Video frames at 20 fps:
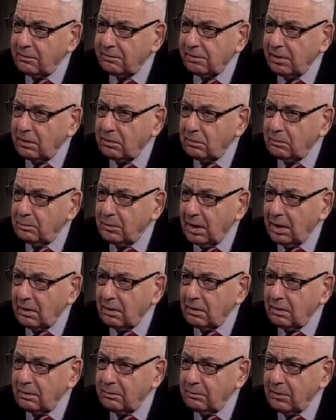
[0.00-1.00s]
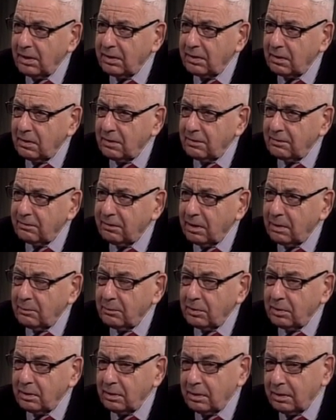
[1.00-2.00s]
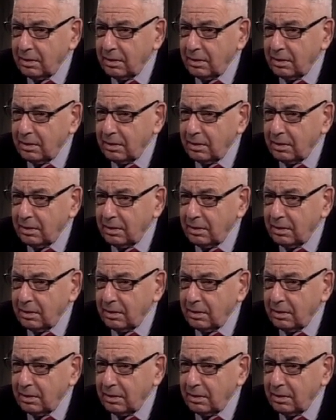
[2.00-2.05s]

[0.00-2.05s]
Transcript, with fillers: state of Maryland medical examiner,